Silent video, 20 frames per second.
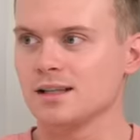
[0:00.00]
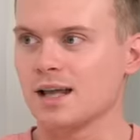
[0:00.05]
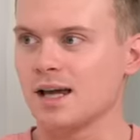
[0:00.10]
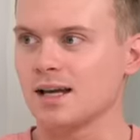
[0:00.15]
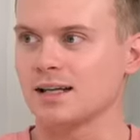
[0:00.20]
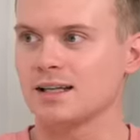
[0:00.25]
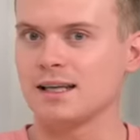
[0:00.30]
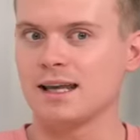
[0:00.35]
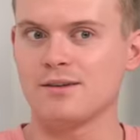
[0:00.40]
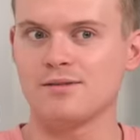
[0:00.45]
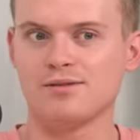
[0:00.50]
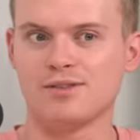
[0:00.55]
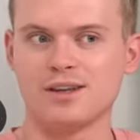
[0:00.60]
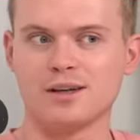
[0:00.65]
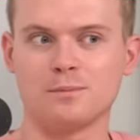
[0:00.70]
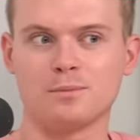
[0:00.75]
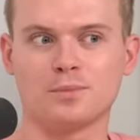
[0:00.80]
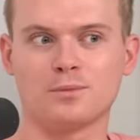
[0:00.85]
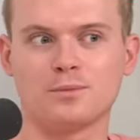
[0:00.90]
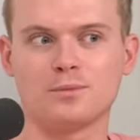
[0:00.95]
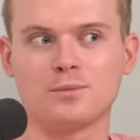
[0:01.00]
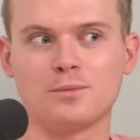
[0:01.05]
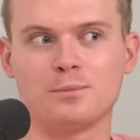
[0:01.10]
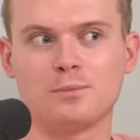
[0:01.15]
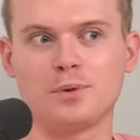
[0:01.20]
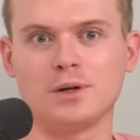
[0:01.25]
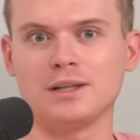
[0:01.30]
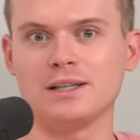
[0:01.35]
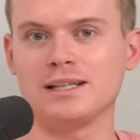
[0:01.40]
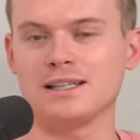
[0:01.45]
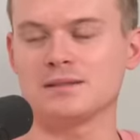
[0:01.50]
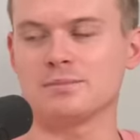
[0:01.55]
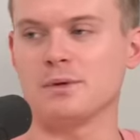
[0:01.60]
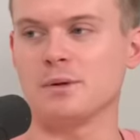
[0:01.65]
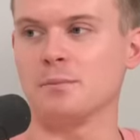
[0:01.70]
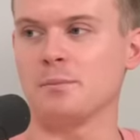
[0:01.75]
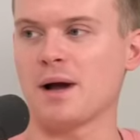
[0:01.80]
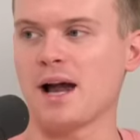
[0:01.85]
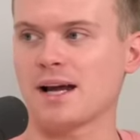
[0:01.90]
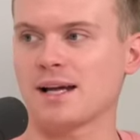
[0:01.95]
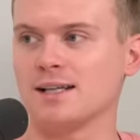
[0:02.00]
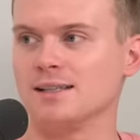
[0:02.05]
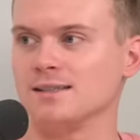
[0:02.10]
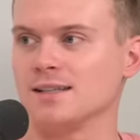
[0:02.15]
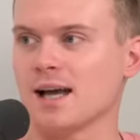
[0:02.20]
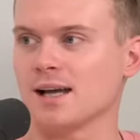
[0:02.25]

Like give the policeman back his